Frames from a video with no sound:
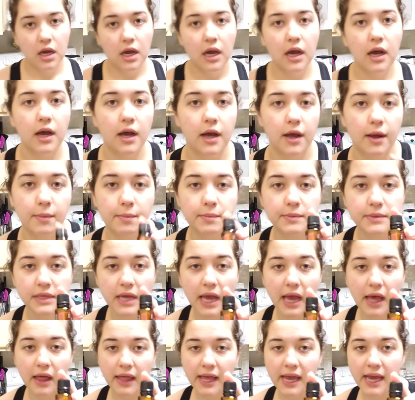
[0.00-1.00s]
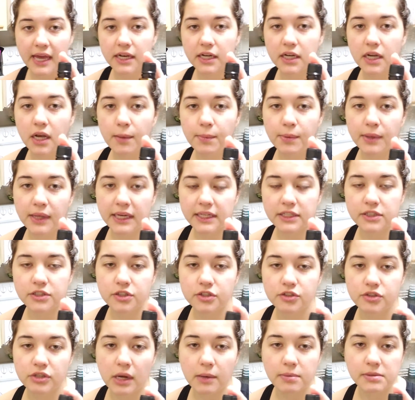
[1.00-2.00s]
I'll add a couple extra
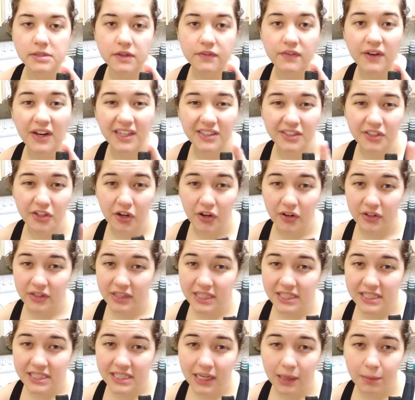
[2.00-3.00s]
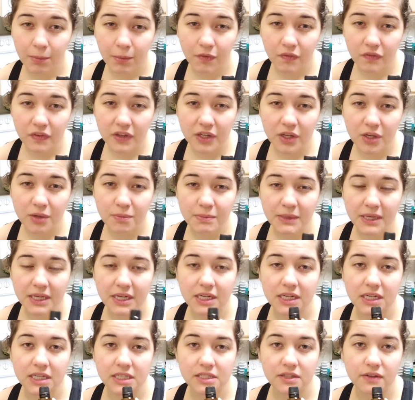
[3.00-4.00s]
drops of On Guard this time of year
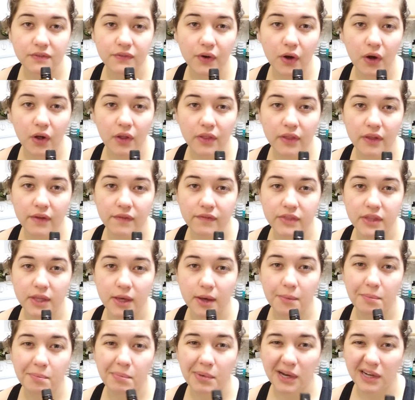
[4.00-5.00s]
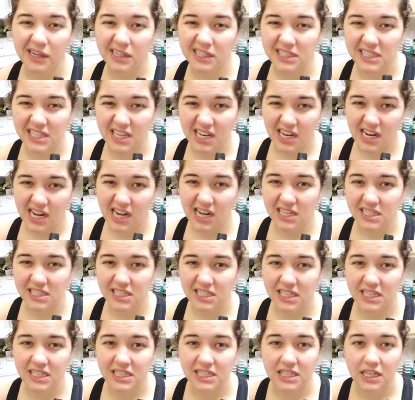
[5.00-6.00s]
because of all of the bugs and
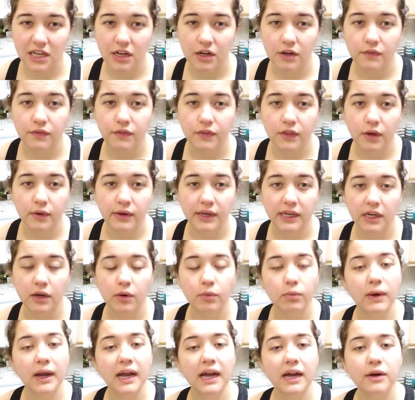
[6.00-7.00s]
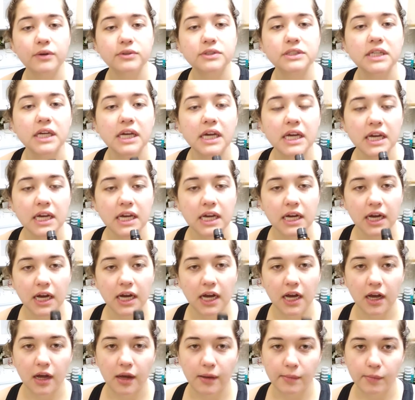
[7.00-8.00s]
nasties that are floating around.
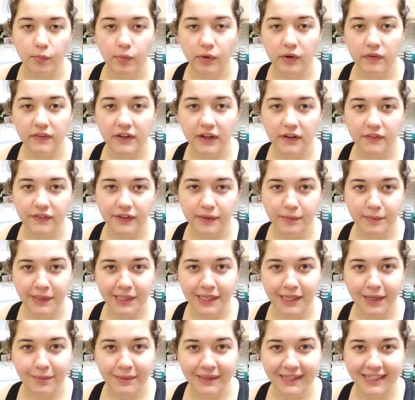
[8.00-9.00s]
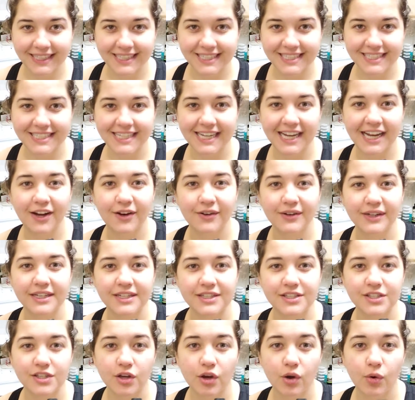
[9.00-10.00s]
We've got family coming into town,
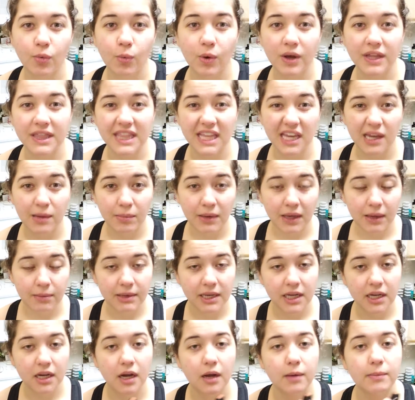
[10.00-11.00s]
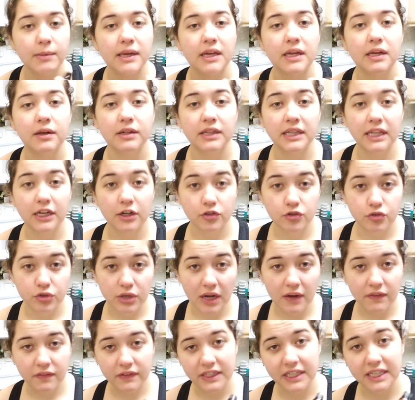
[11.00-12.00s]
and so what they may be coming, they're
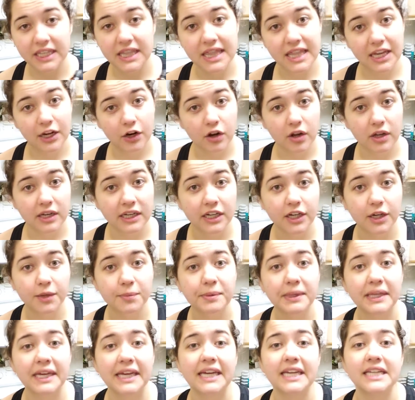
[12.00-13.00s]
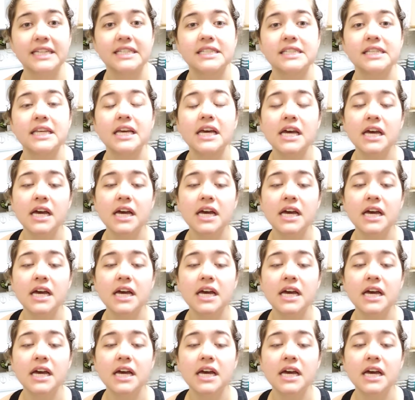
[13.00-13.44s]
traveling, they're on airplanes,